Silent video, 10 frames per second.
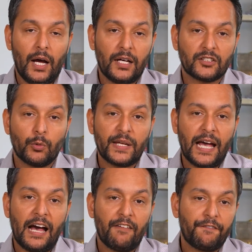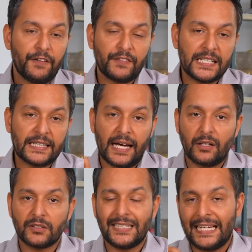So we have
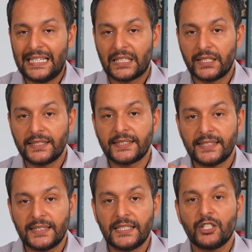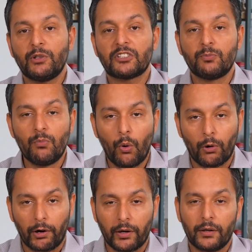15,860 units
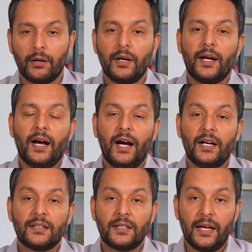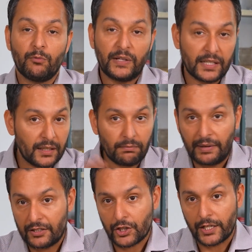more than we did
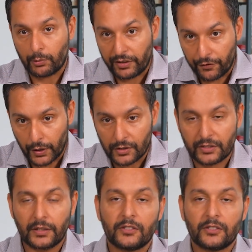January 1st.